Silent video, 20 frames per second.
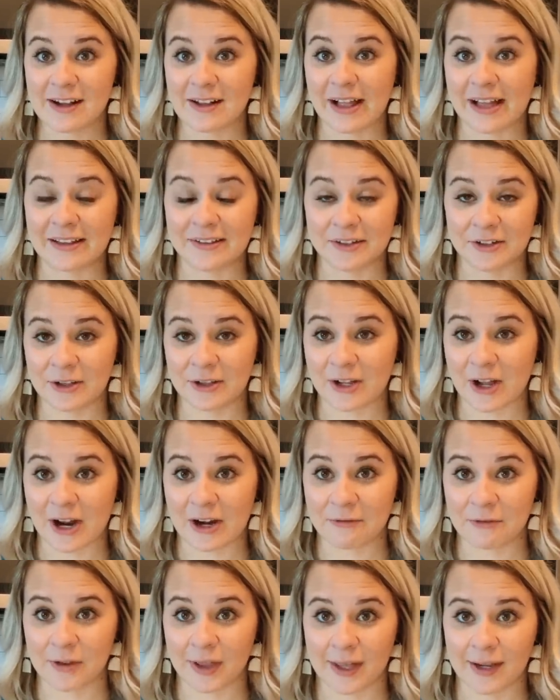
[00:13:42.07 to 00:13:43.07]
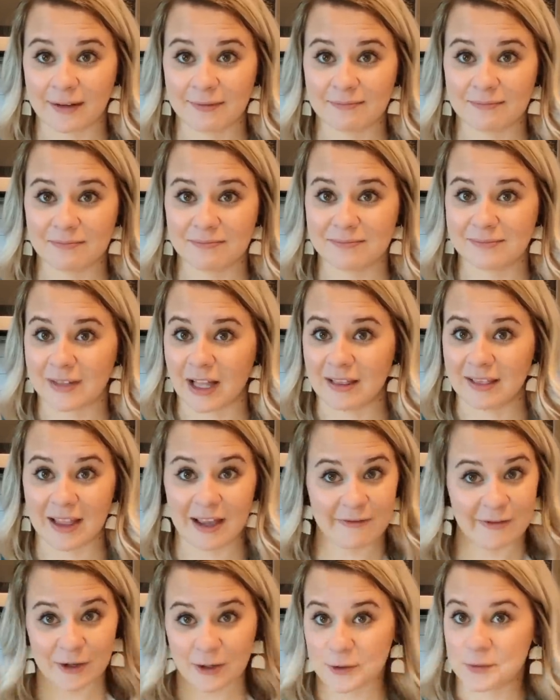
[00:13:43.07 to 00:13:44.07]
I literally got it for like
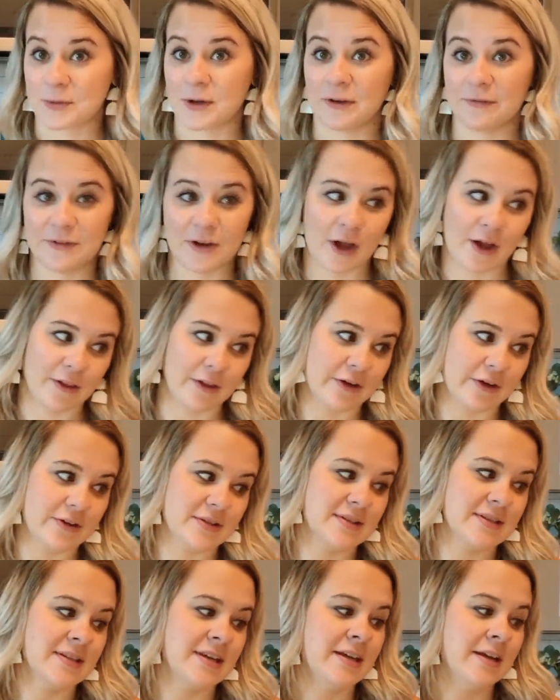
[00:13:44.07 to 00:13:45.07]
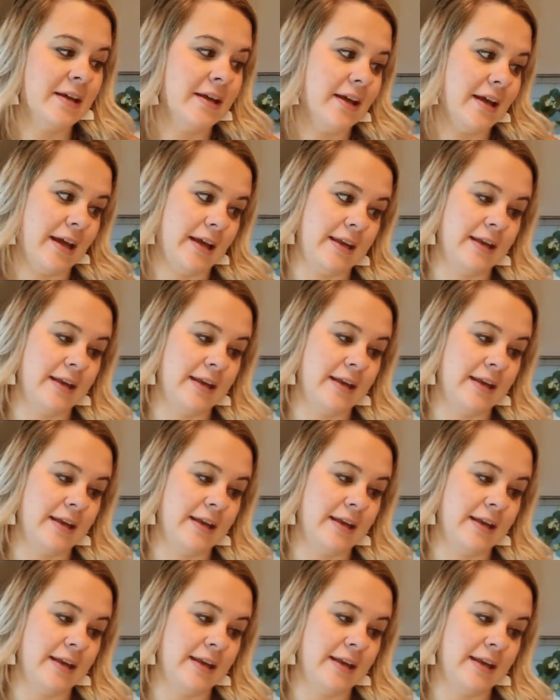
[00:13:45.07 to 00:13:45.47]
11 or $12, and